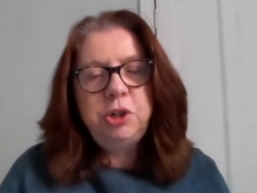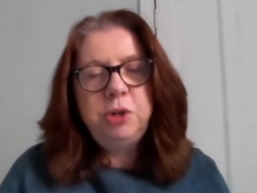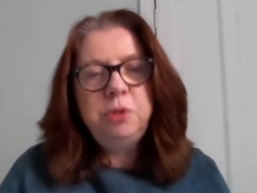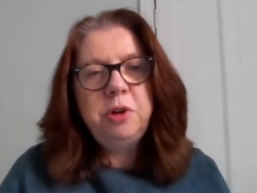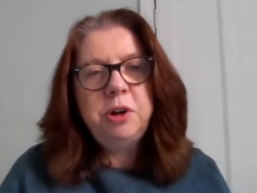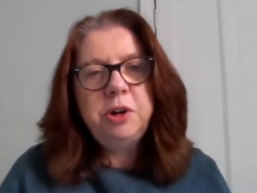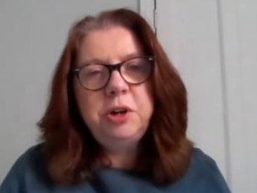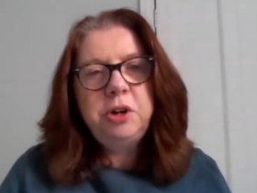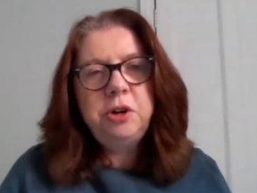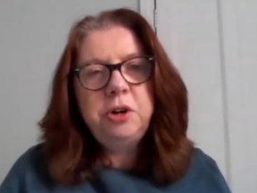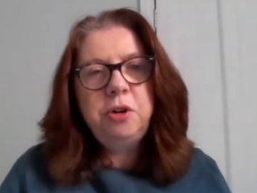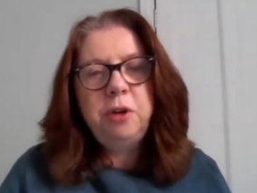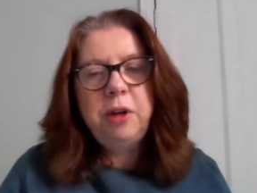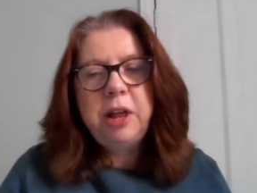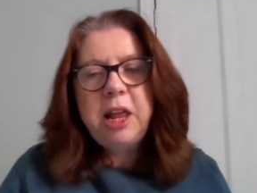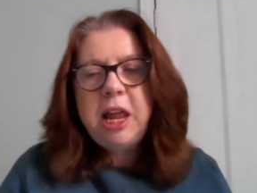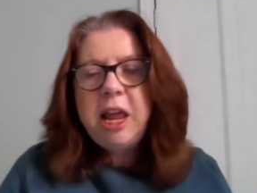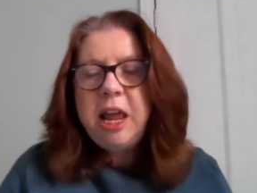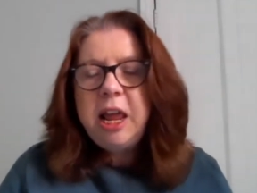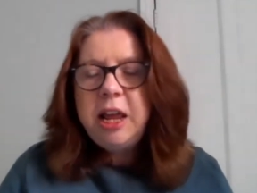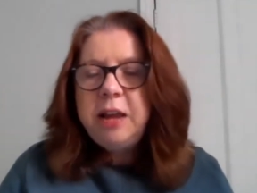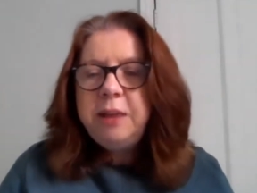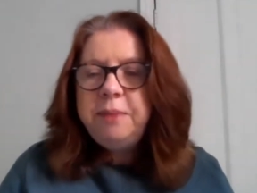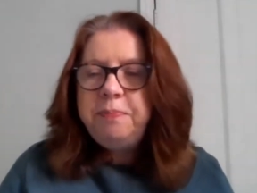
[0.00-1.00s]
You are not,
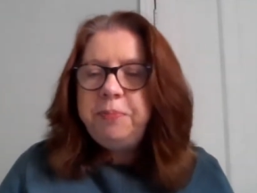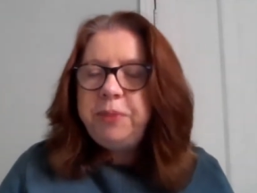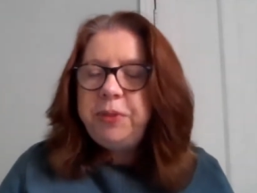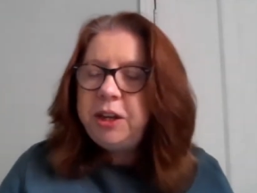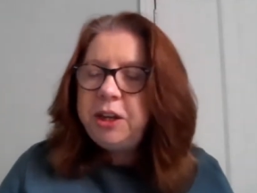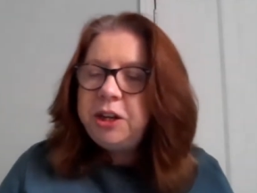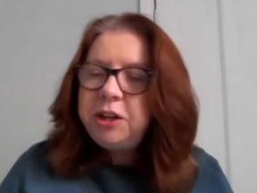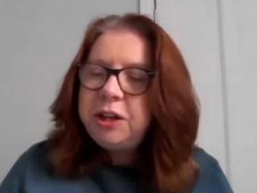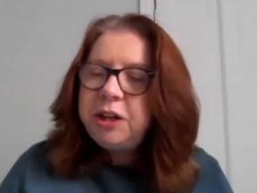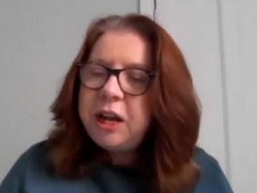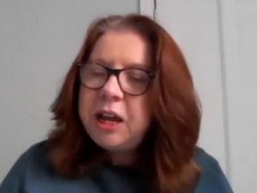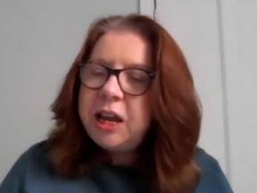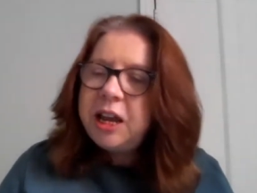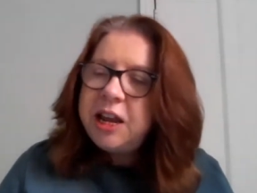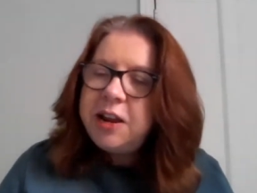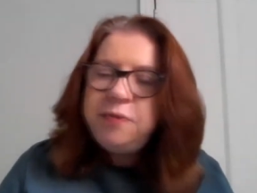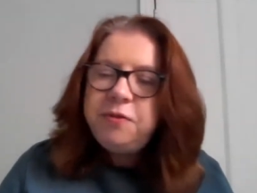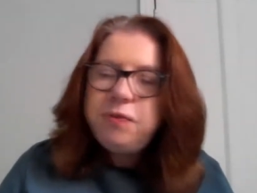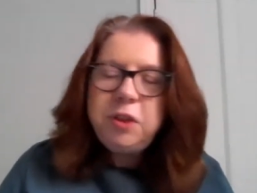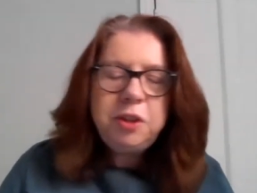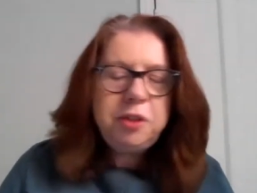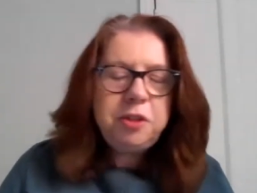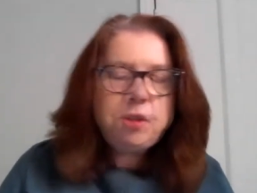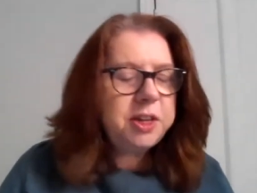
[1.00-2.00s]
you know,
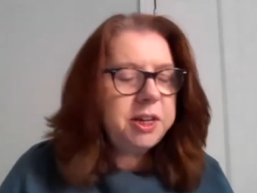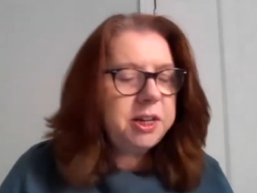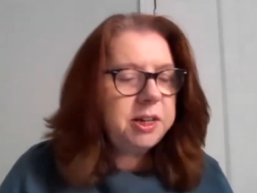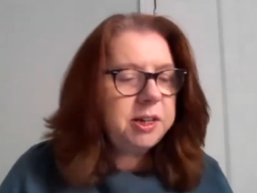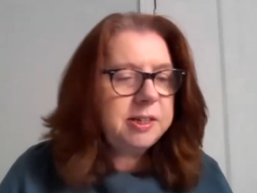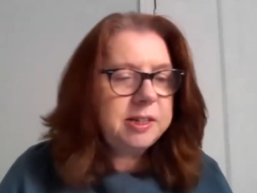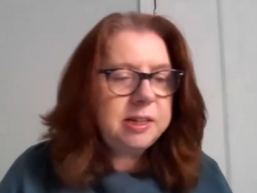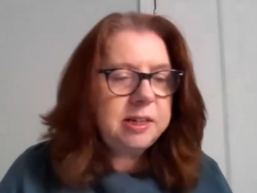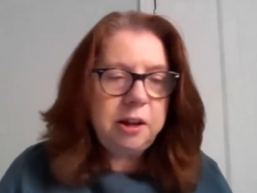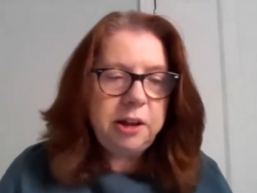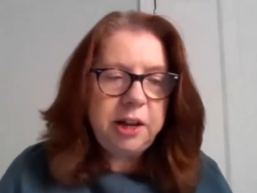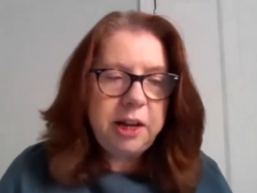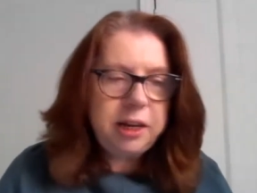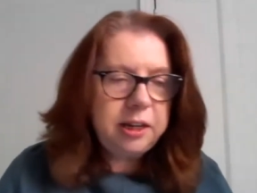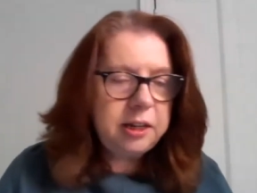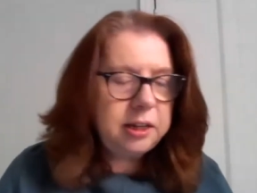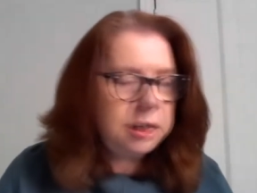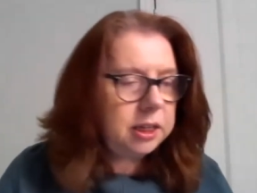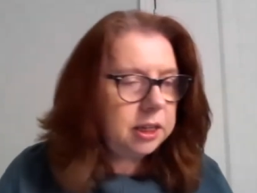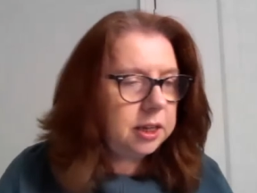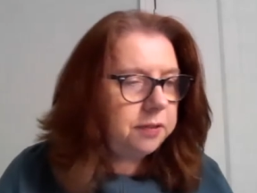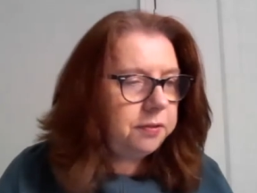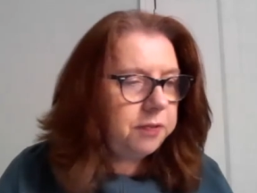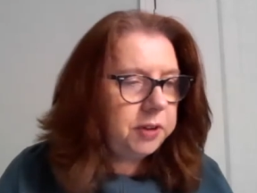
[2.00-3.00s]
even things
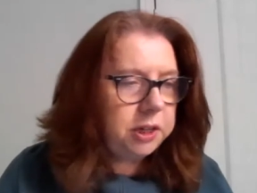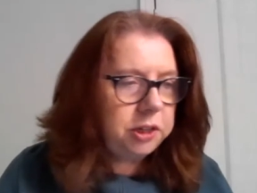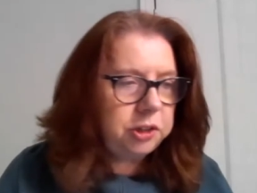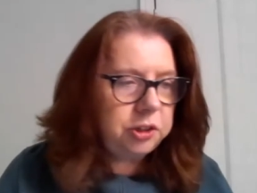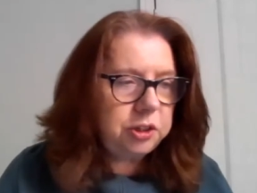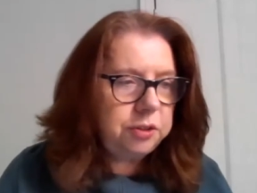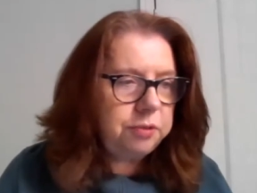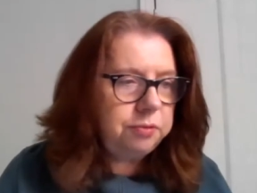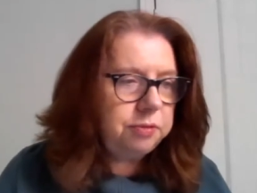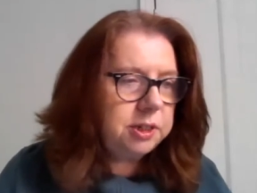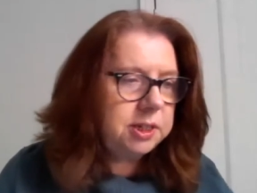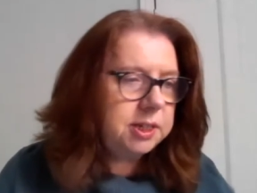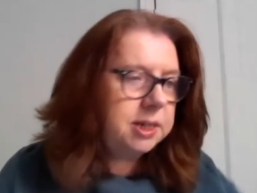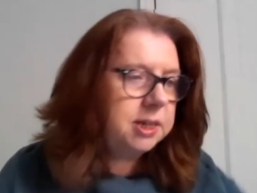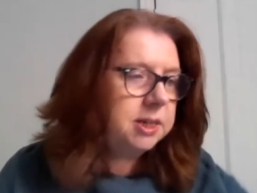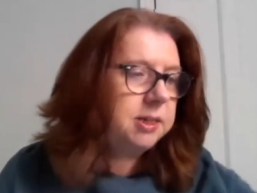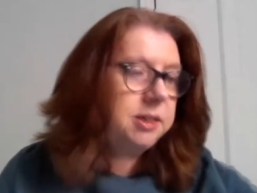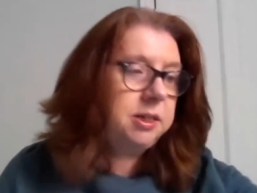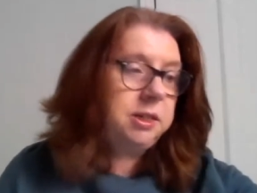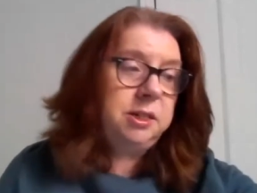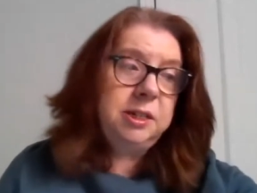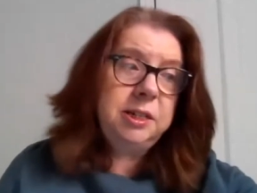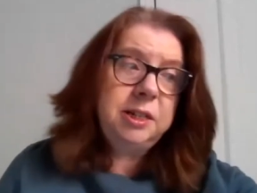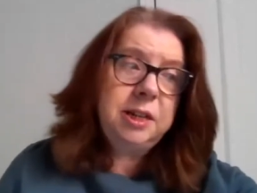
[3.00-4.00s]
like eviction
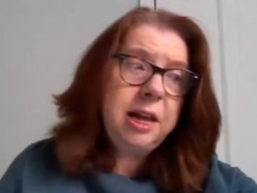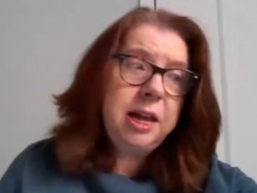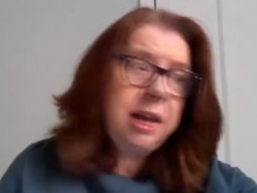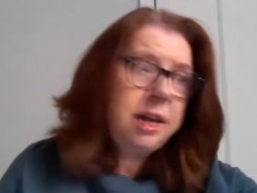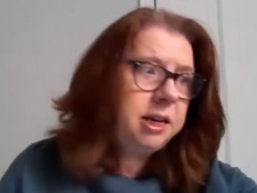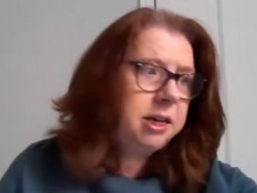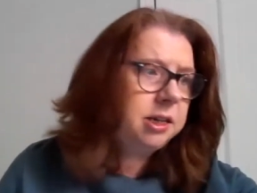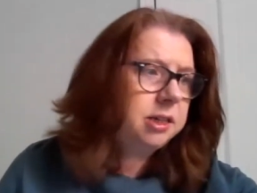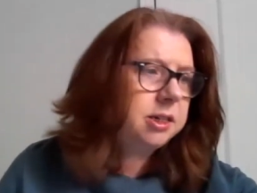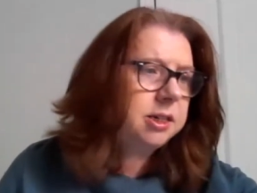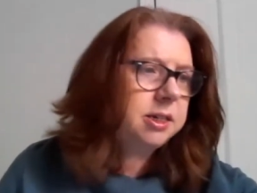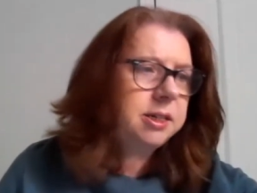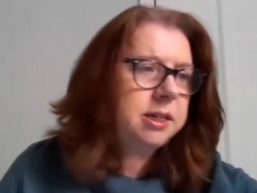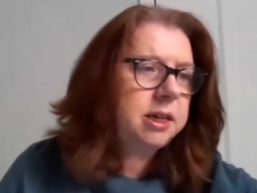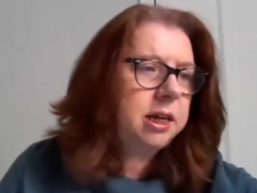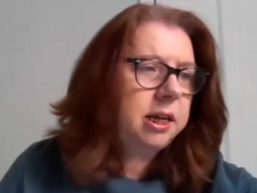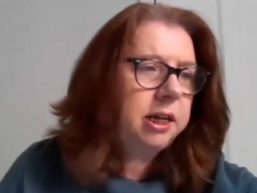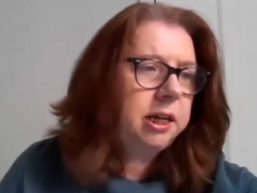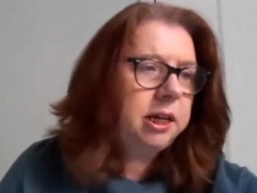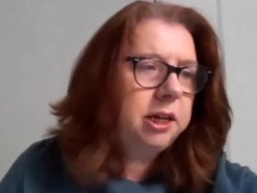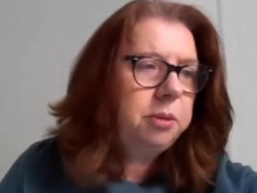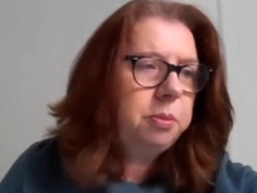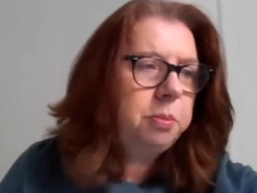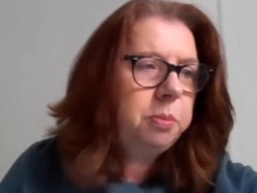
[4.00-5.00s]
resistance, I hate to
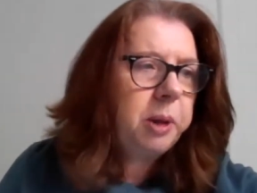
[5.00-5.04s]
say,